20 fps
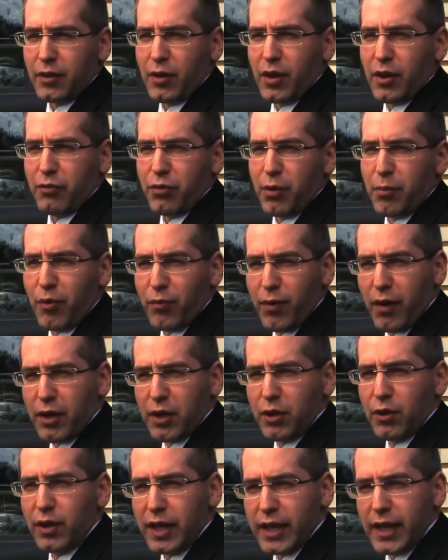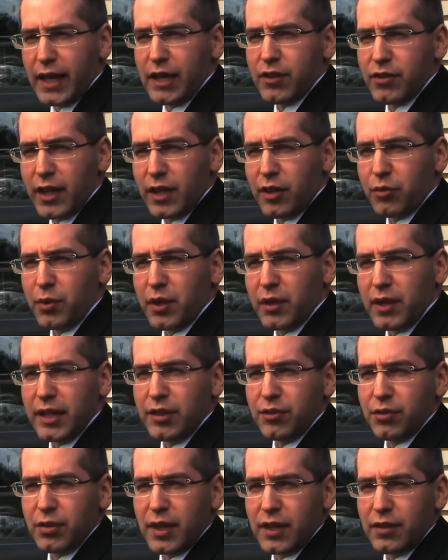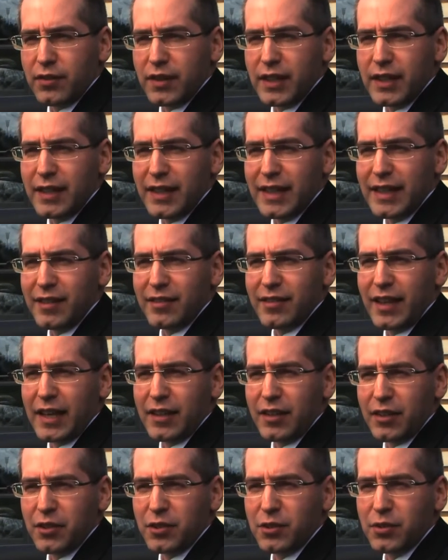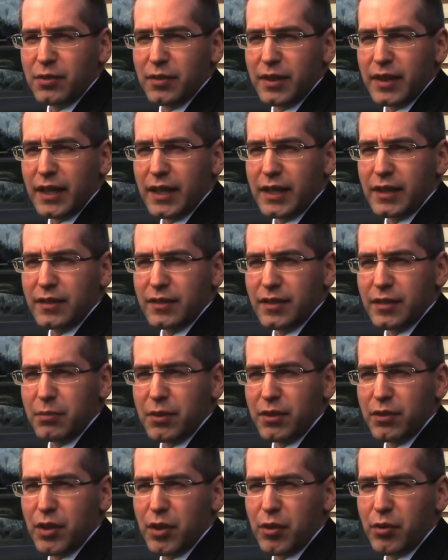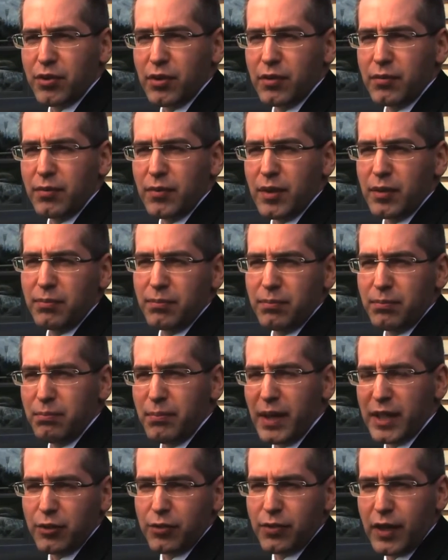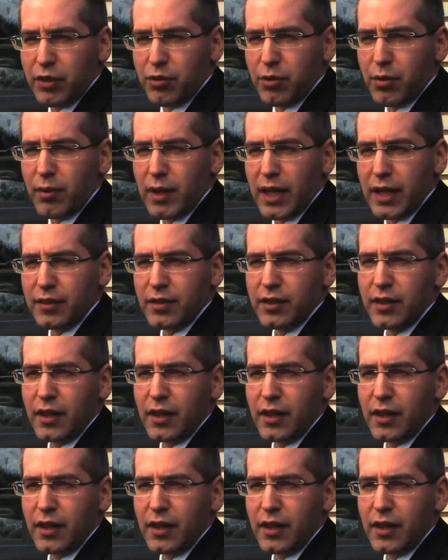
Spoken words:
from a very early age I had a real interest in technical and materials and manufacturing related